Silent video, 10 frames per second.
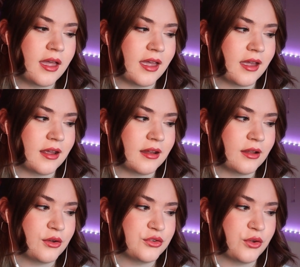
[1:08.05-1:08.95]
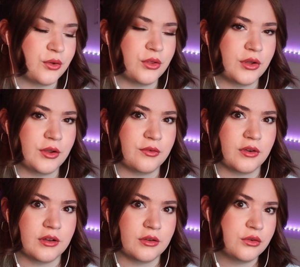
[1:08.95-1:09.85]
and I'll show you the
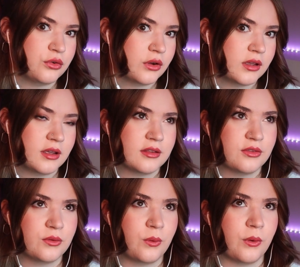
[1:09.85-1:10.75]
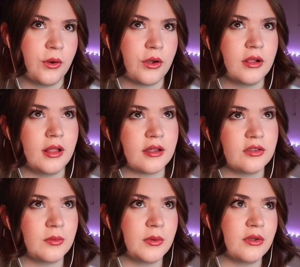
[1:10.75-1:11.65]
different trinkets or
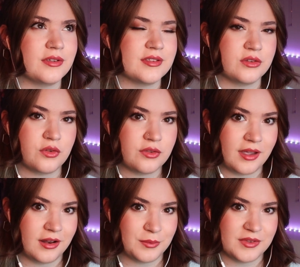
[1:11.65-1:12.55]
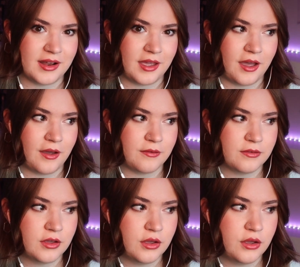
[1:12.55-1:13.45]
collectibles and just items that I
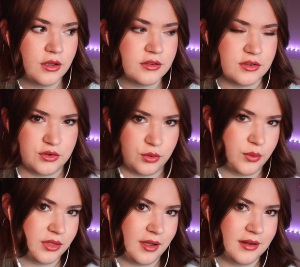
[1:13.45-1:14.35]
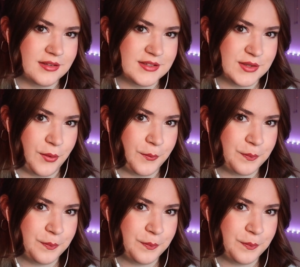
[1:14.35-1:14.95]
have to do with that. So